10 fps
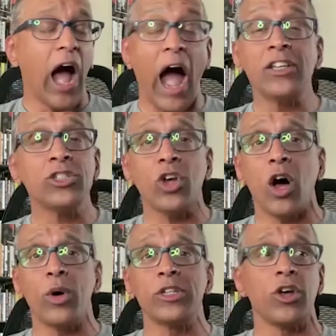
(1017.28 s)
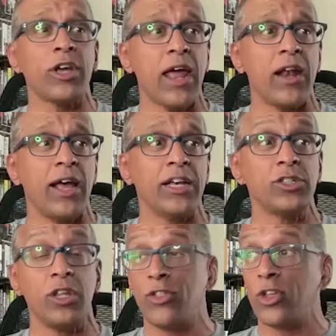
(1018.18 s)
I just always look at it as
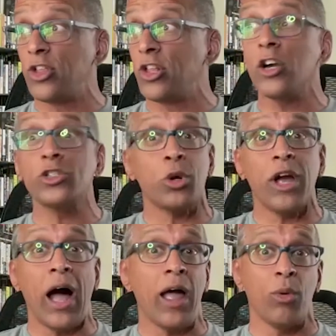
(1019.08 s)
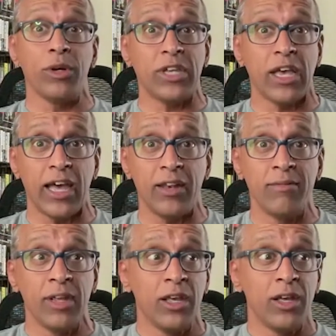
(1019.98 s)
the luxury I always had
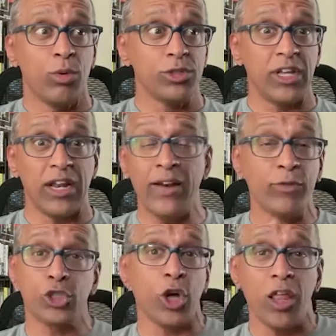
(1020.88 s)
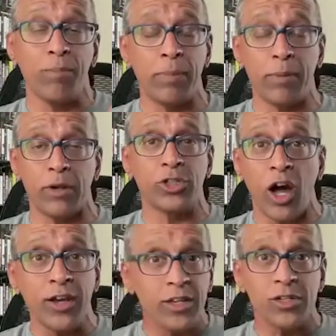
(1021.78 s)
was that I never saw the people I was
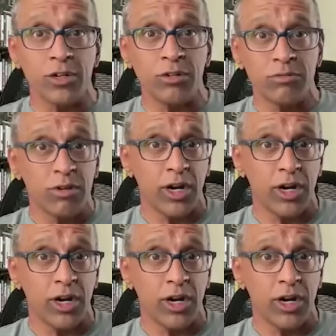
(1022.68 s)
talking to. Right?